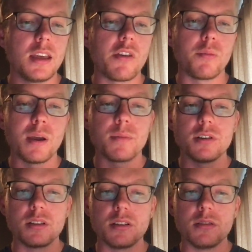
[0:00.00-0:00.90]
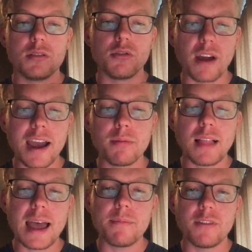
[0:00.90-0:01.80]
And remember to grab
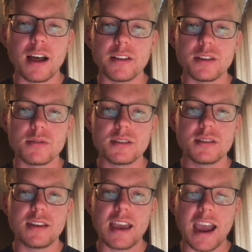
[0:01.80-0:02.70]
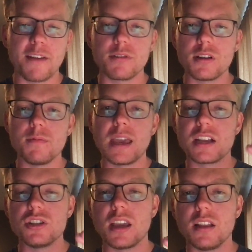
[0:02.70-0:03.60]
lab values after you make
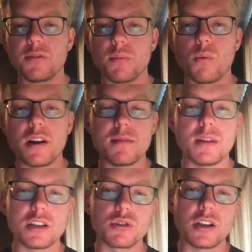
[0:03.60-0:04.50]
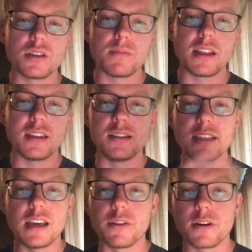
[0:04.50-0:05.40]
a change from one administration method to
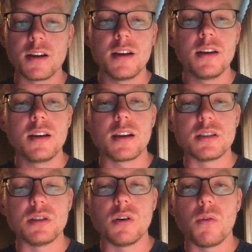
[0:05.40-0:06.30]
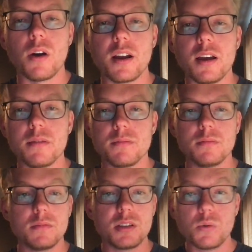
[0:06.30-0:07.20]
the other because you don't want to
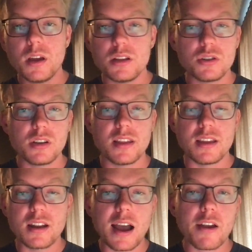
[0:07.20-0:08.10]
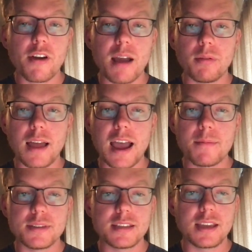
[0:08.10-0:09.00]
switch and then not grab
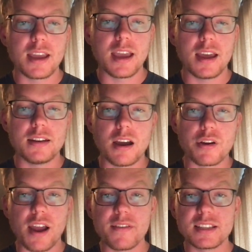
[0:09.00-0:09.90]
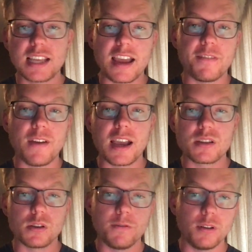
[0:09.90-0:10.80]
labs and now you're having side
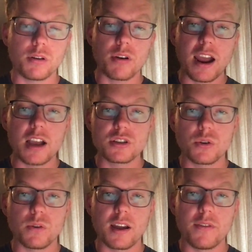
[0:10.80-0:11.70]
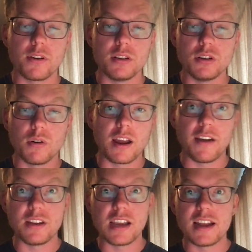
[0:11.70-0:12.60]
effects or you feel crashed or whatever and you don't
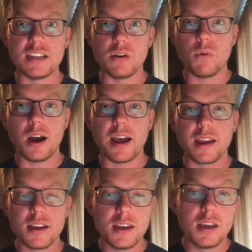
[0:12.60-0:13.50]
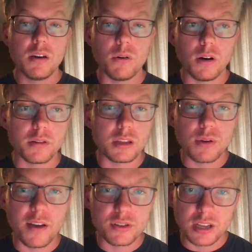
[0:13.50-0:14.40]
have any idea why well,
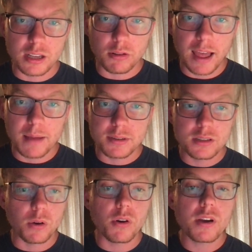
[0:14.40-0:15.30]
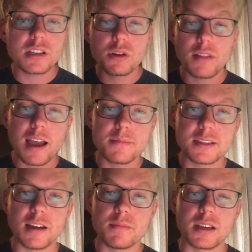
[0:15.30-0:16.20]
you haven't checked your labs. So go get your labs
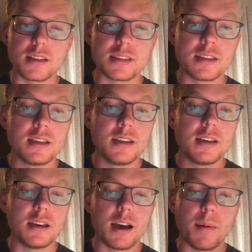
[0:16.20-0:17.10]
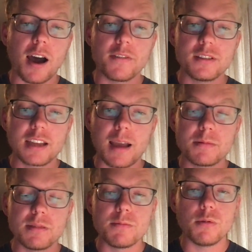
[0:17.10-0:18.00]
done because um,
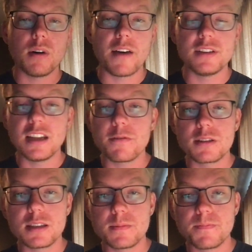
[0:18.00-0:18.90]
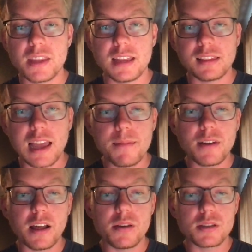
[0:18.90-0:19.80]
oftentimes people will have a difference in lab
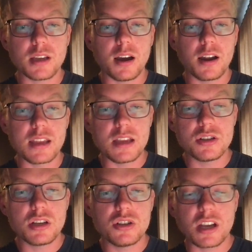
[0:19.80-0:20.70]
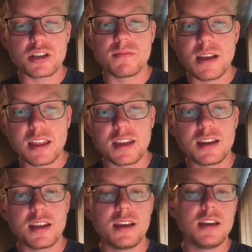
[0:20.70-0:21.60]
values on each injection
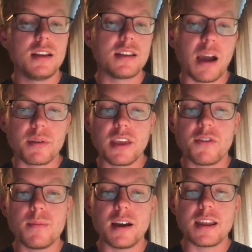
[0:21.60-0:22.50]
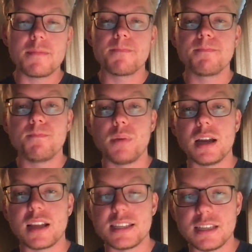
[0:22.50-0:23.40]
method. Not with everybody,
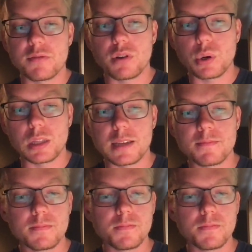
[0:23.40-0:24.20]
but I see it frequently.